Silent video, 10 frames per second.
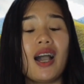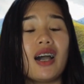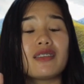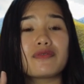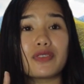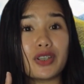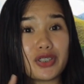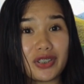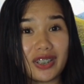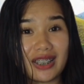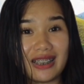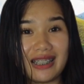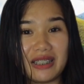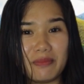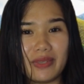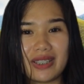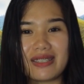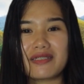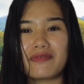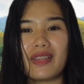Unfortunately, he missed
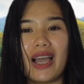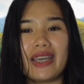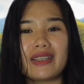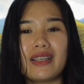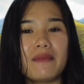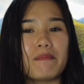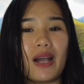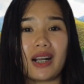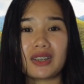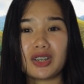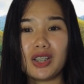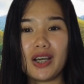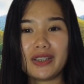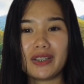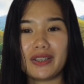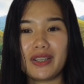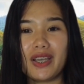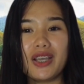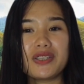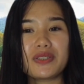his flight back to London,
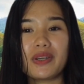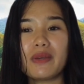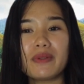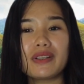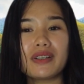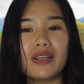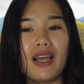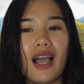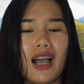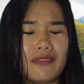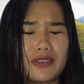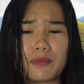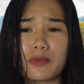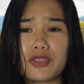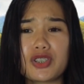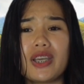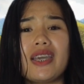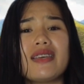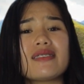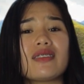so he will have to
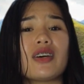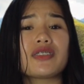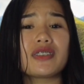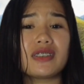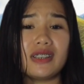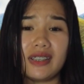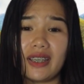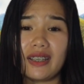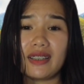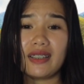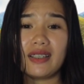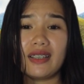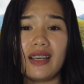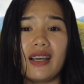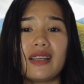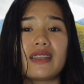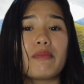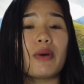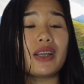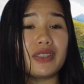purchase another ticket. The
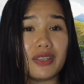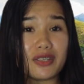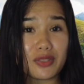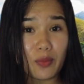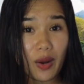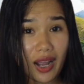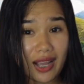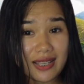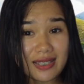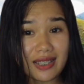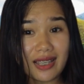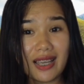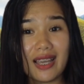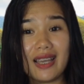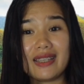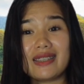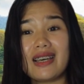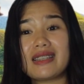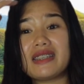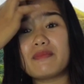bad news was
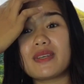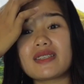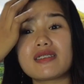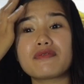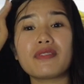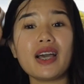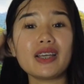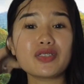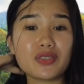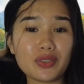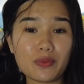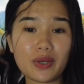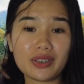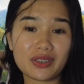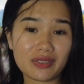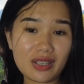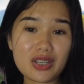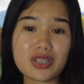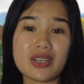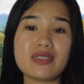that he missed his flight due to weather
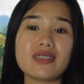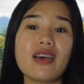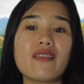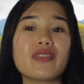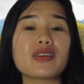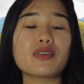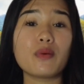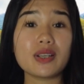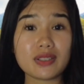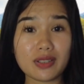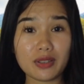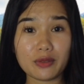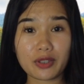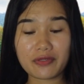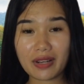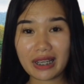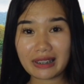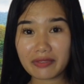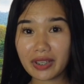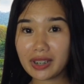conditions, and there was no
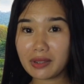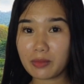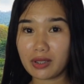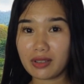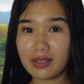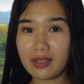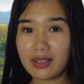refund available